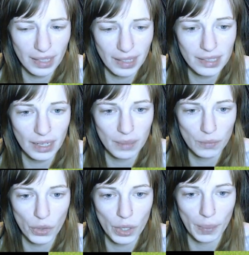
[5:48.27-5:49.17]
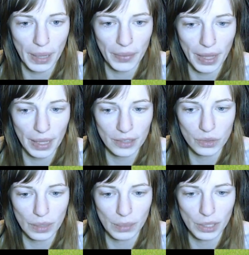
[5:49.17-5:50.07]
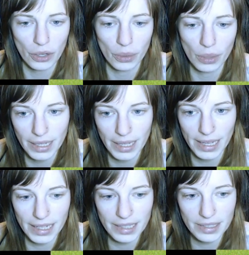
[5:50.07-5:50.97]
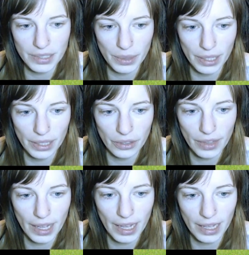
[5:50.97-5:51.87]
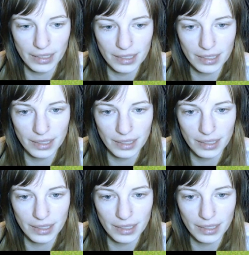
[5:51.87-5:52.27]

Unless I'm wrong about that, do let me know. It is still here. Look at that.